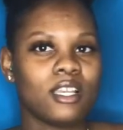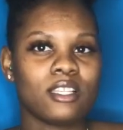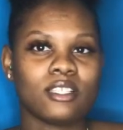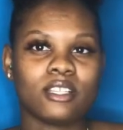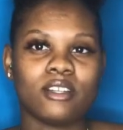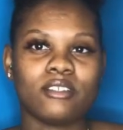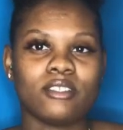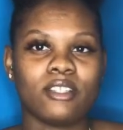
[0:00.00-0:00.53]

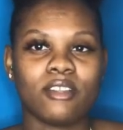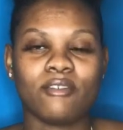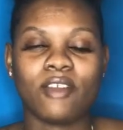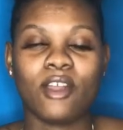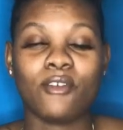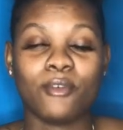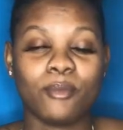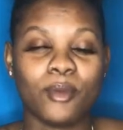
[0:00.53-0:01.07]
certain stuff
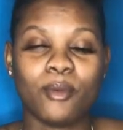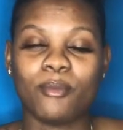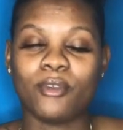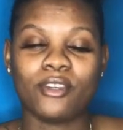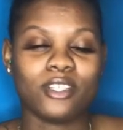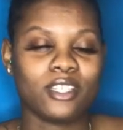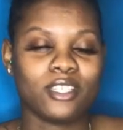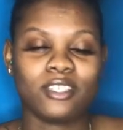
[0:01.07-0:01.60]
I
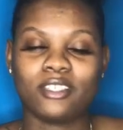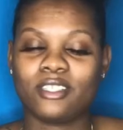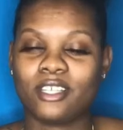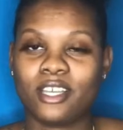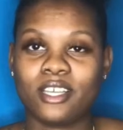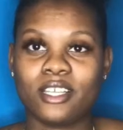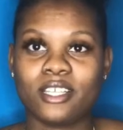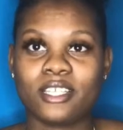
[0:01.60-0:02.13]
remember just
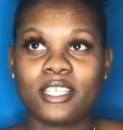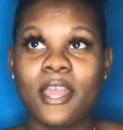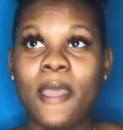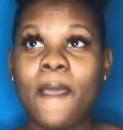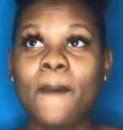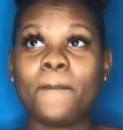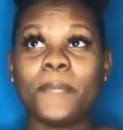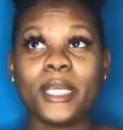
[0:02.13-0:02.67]
cause.
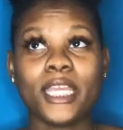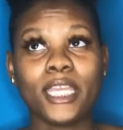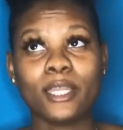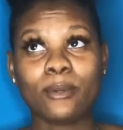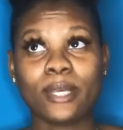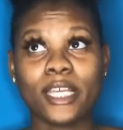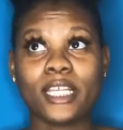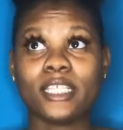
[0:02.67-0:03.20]
But
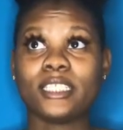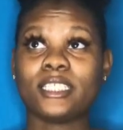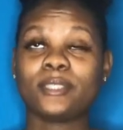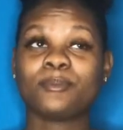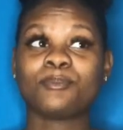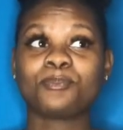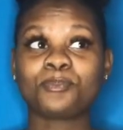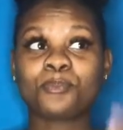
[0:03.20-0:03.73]
anyways,
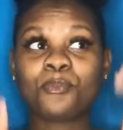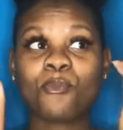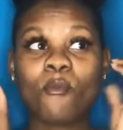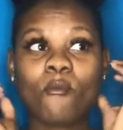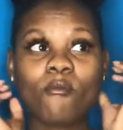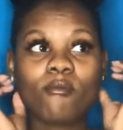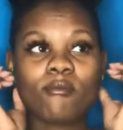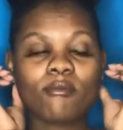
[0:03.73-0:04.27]

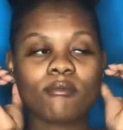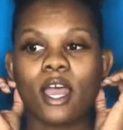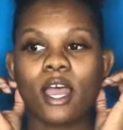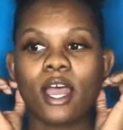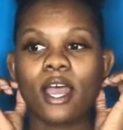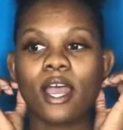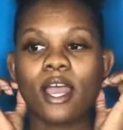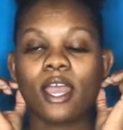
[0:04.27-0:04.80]

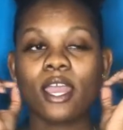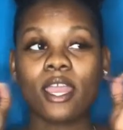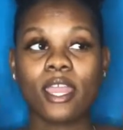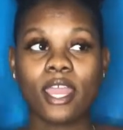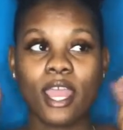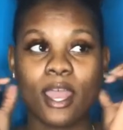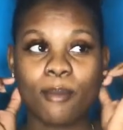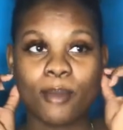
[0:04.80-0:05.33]
I
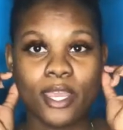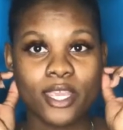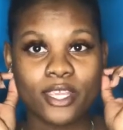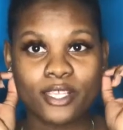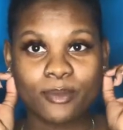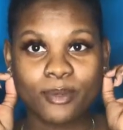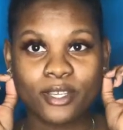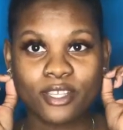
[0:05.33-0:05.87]
got my
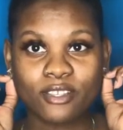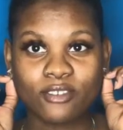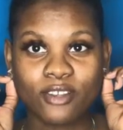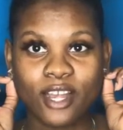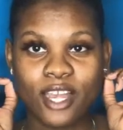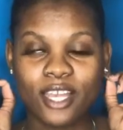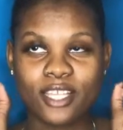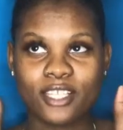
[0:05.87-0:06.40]
ears pierced,
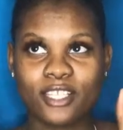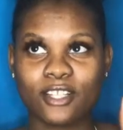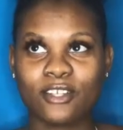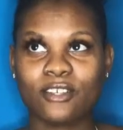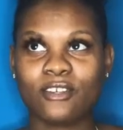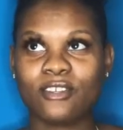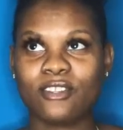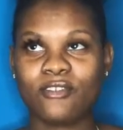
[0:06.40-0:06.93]
right?
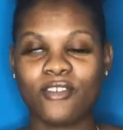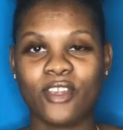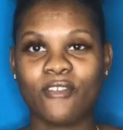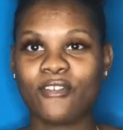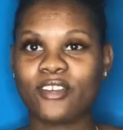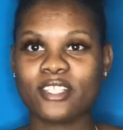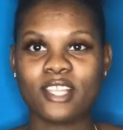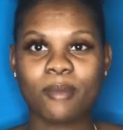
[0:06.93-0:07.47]
So the very
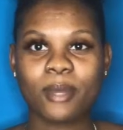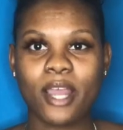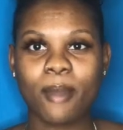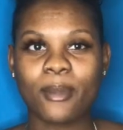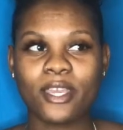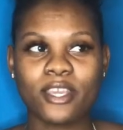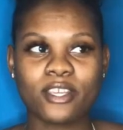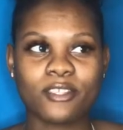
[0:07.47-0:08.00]
first time I got
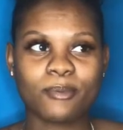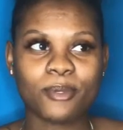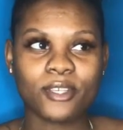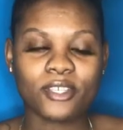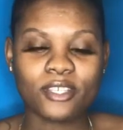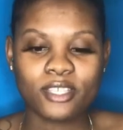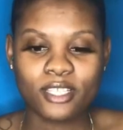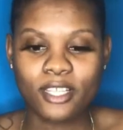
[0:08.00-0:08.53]
my ears
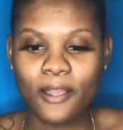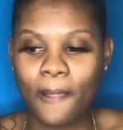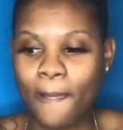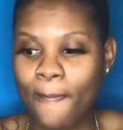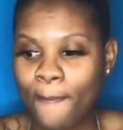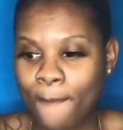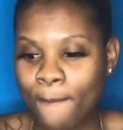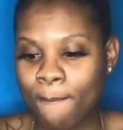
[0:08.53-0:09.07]
pierced,
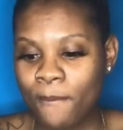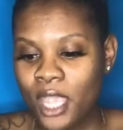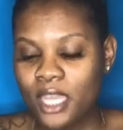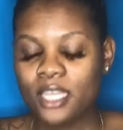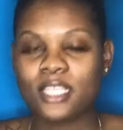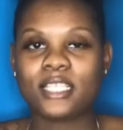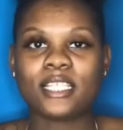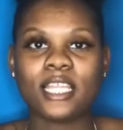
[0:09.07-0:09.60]

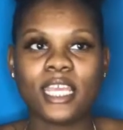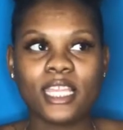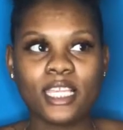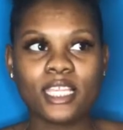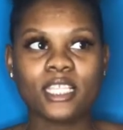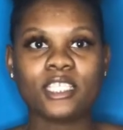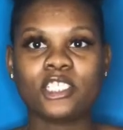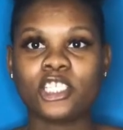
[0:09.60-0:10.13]
this
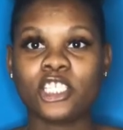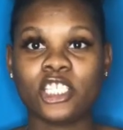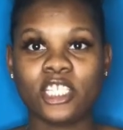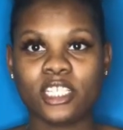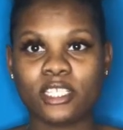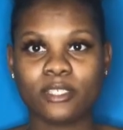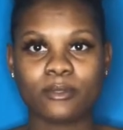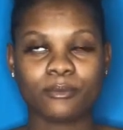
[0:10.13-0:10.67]
lady, she
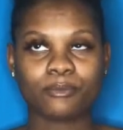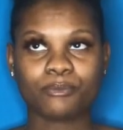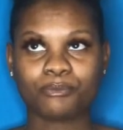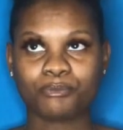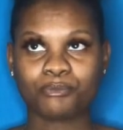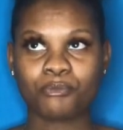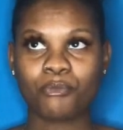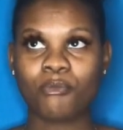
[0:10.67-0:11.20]
did it.
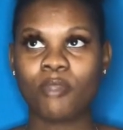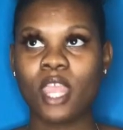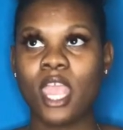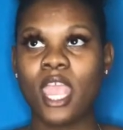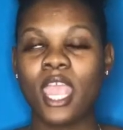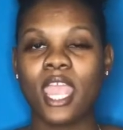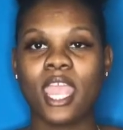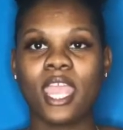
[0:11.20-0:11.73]

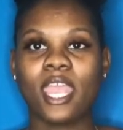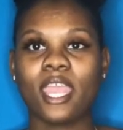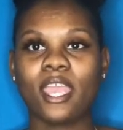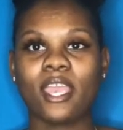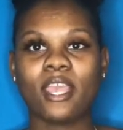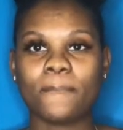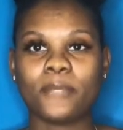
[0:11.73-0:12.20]
And